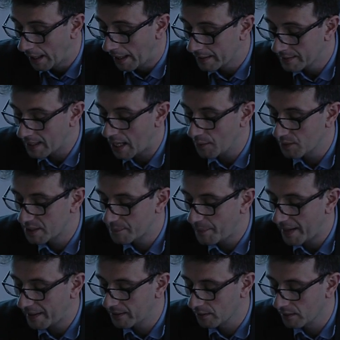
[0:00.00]
and I will
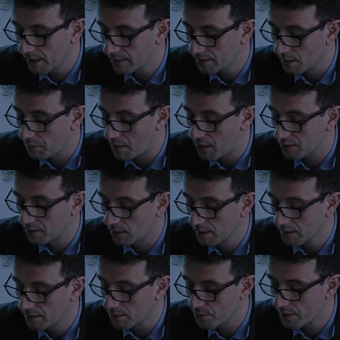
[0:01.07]
speculate about
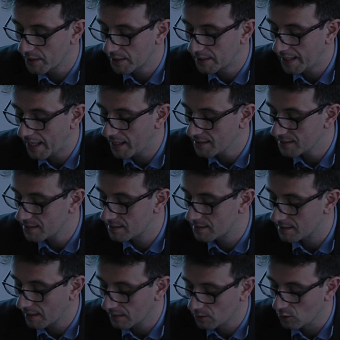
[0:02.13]
literary
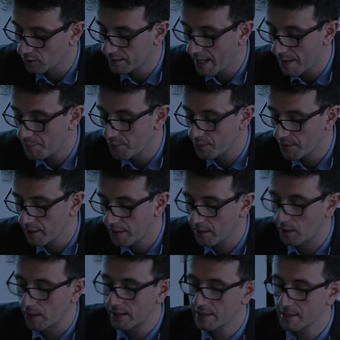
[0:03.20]
tastes and contemporary
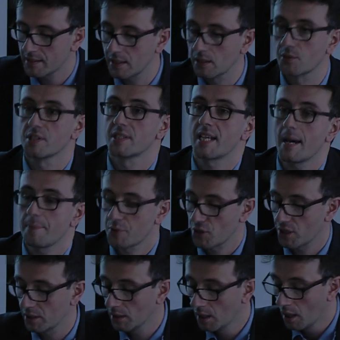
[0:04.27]
Hellenistic
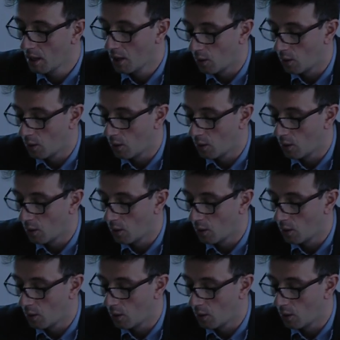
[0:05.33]
reception